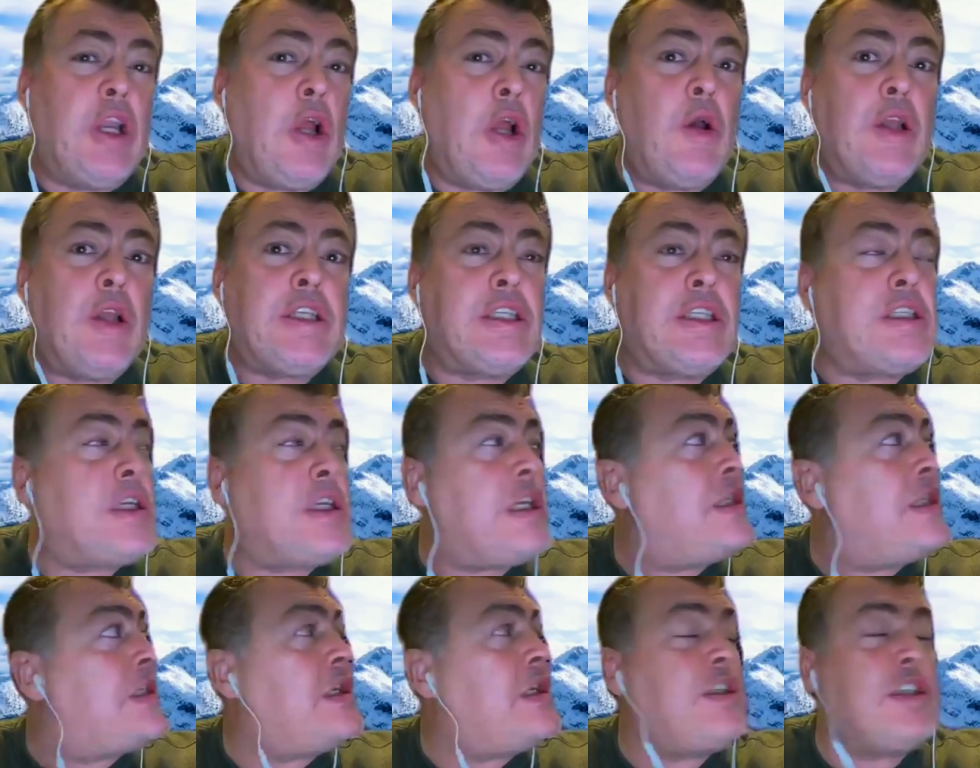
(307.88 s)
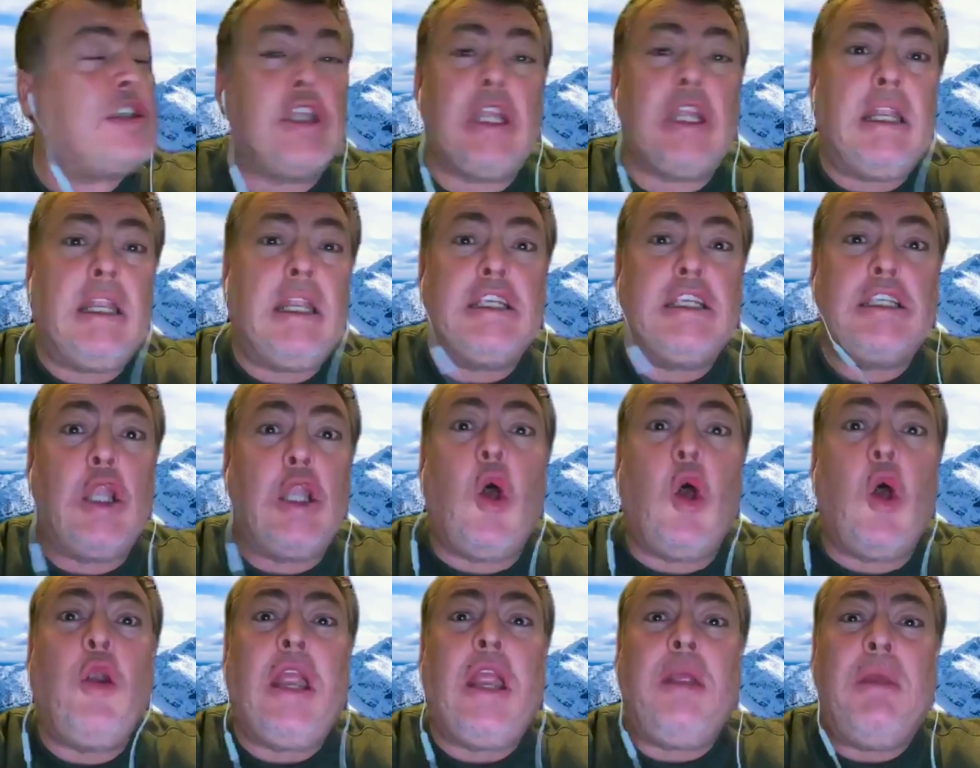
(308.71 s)
you know,
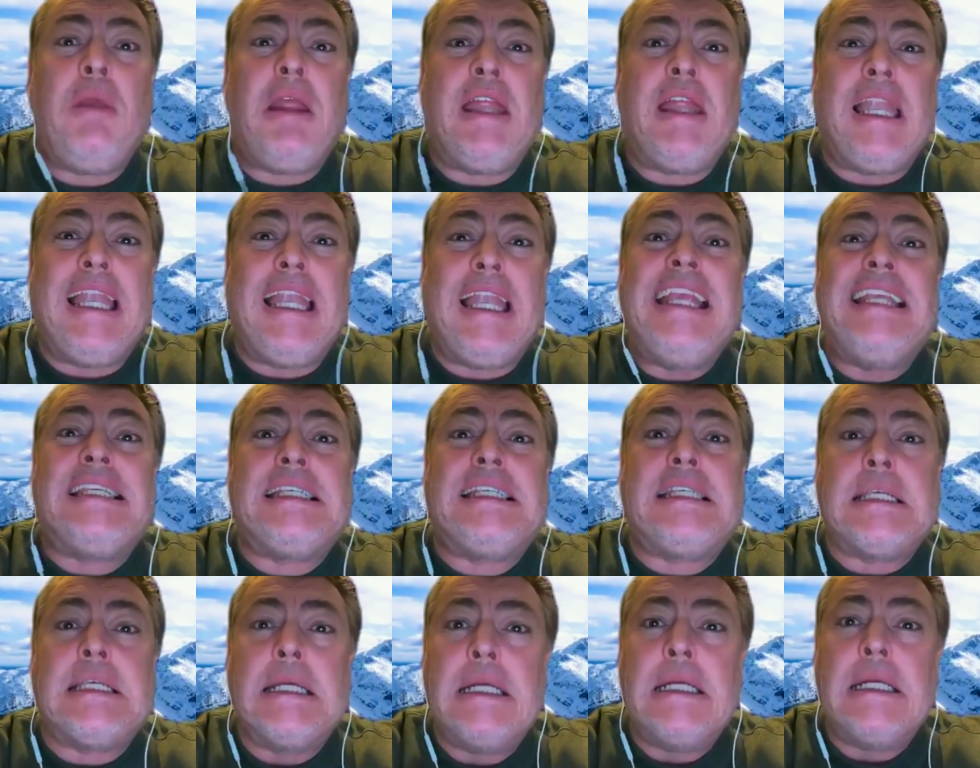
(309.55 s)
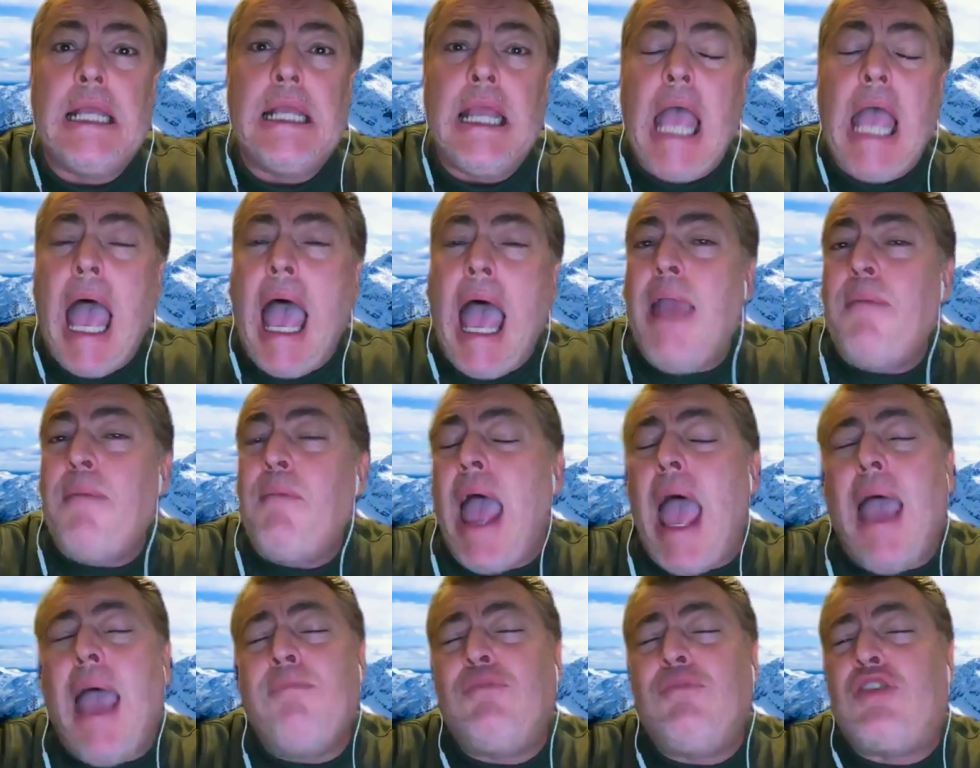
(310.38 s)
he's loaning me the lease.
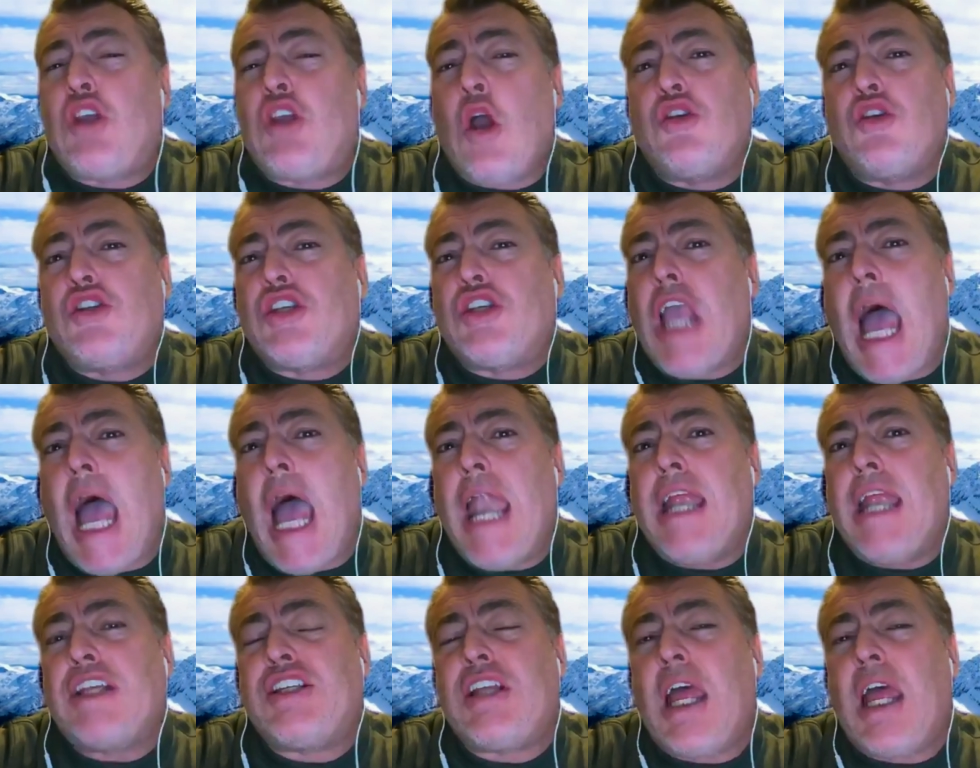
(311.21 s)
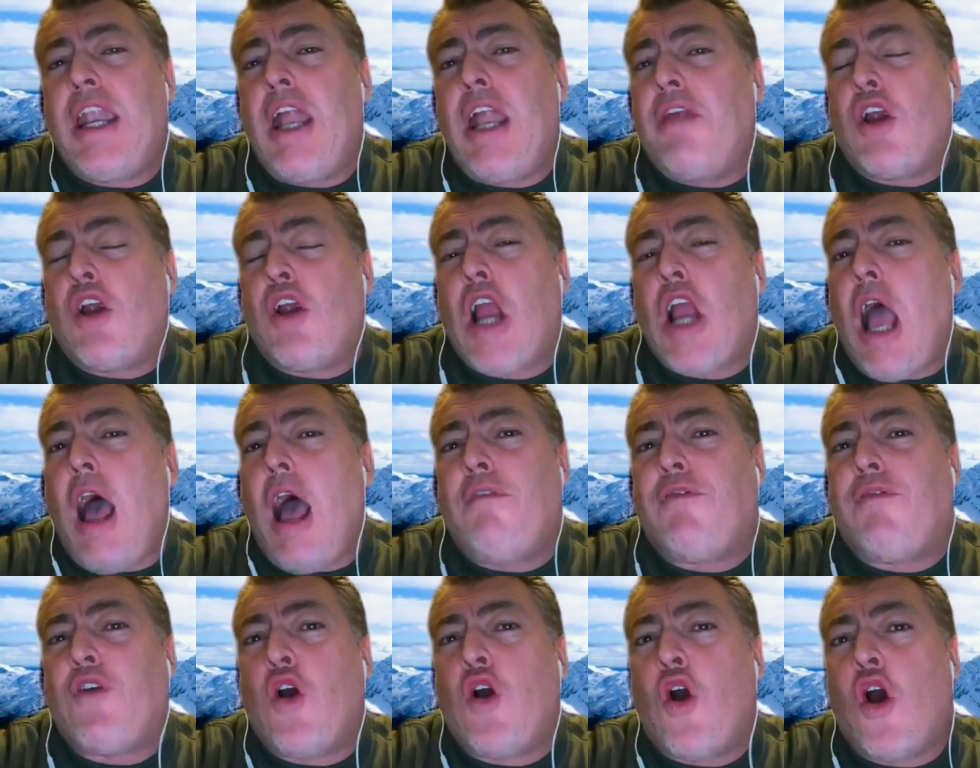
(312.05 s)
I'm so Scottish. Another
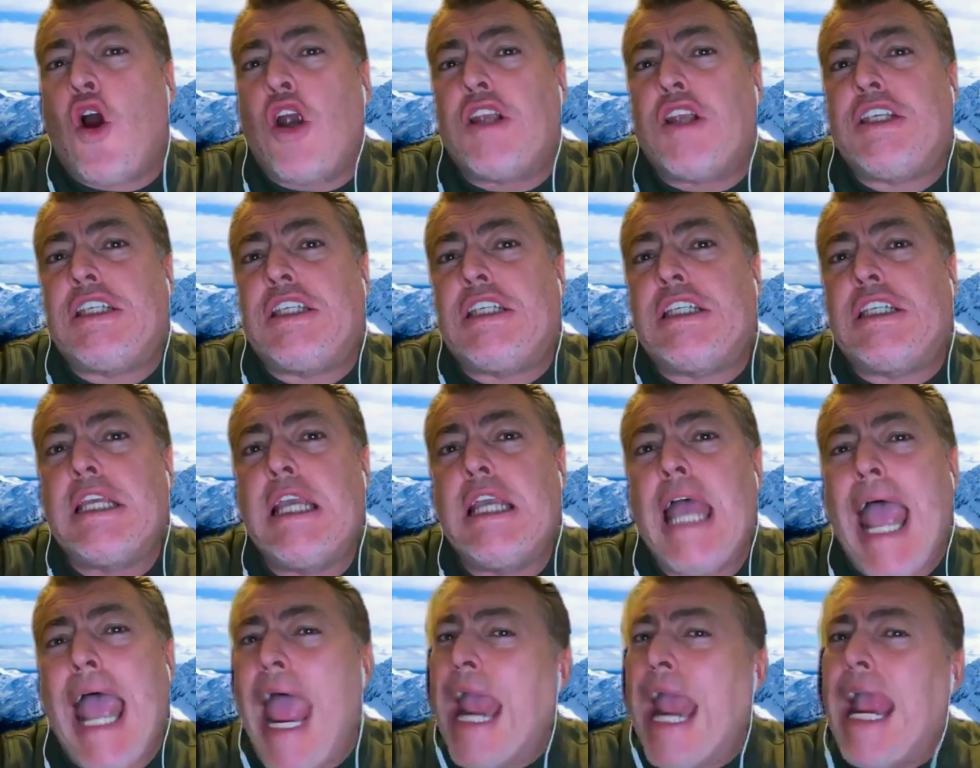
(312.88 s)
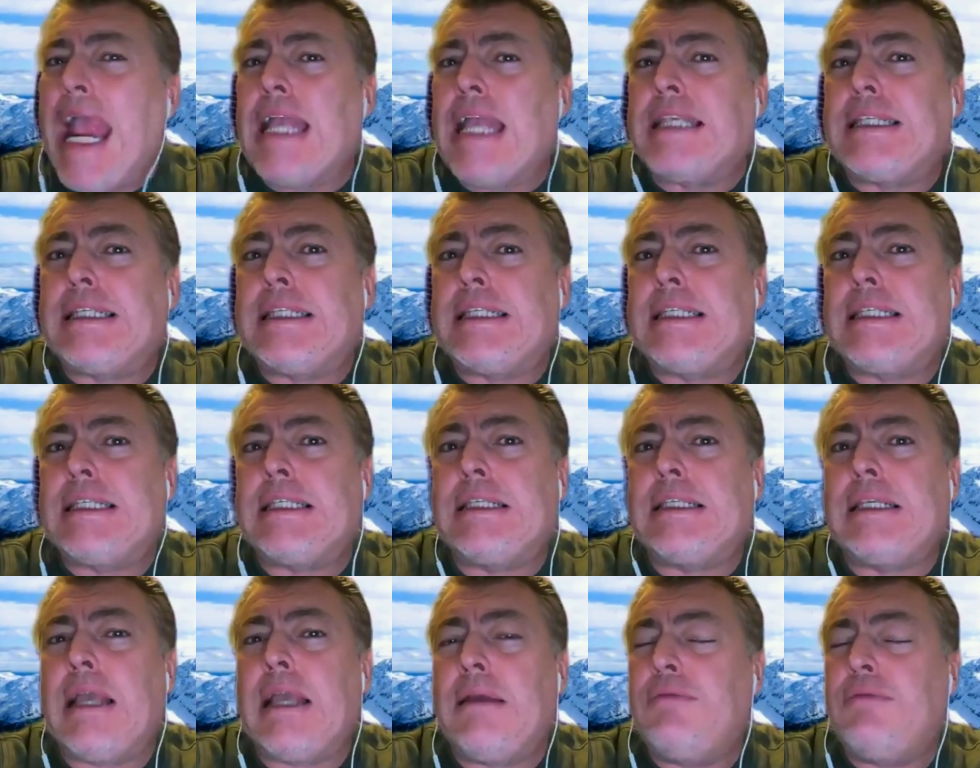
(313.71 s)
golf course,
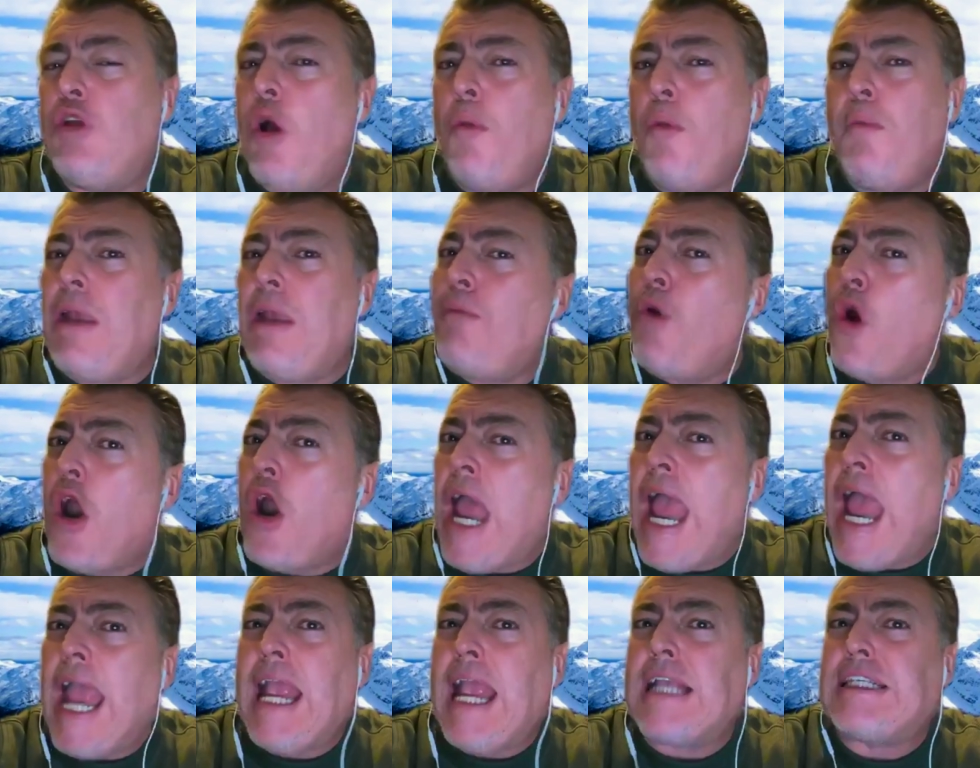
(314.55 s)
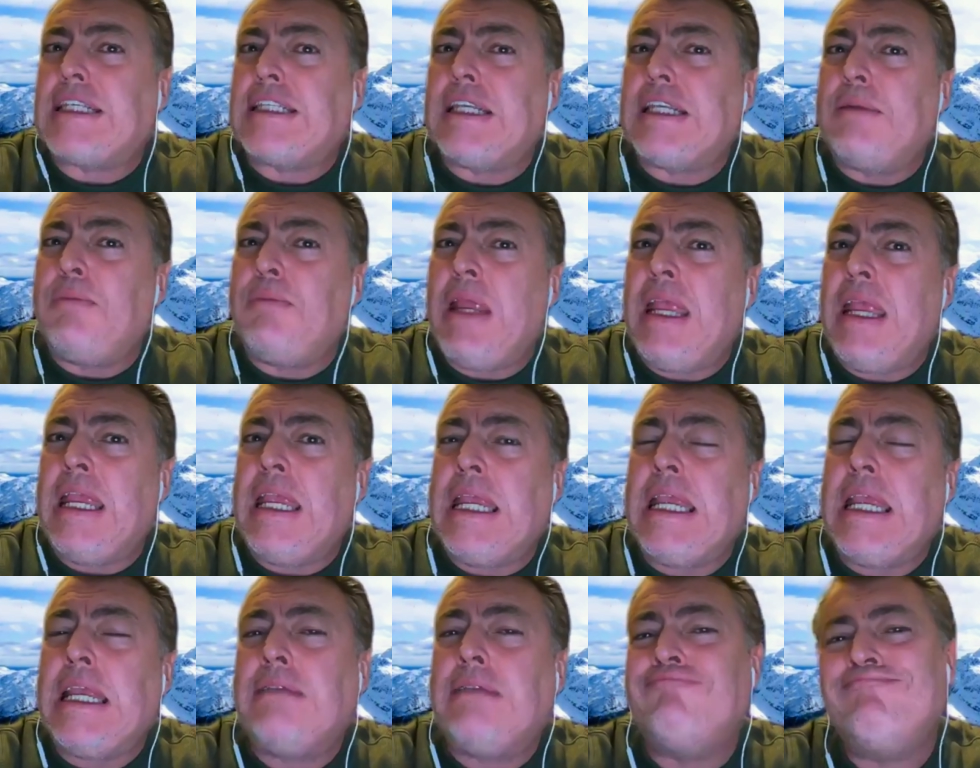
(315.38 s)
haggis. Nobody more haggis than
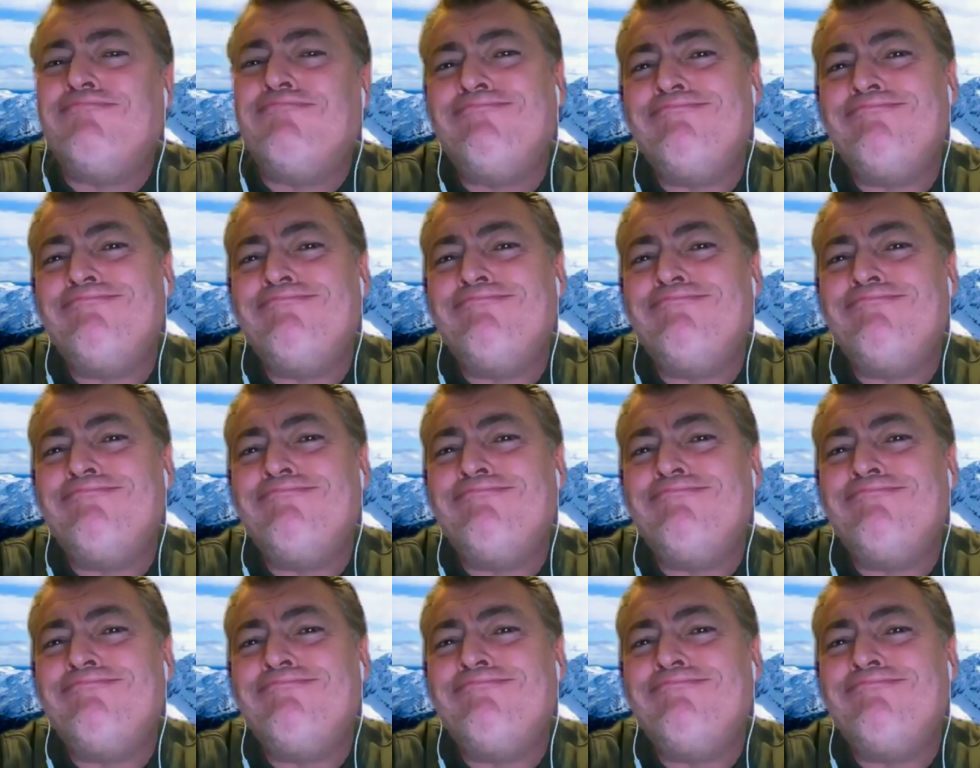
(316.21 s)
me.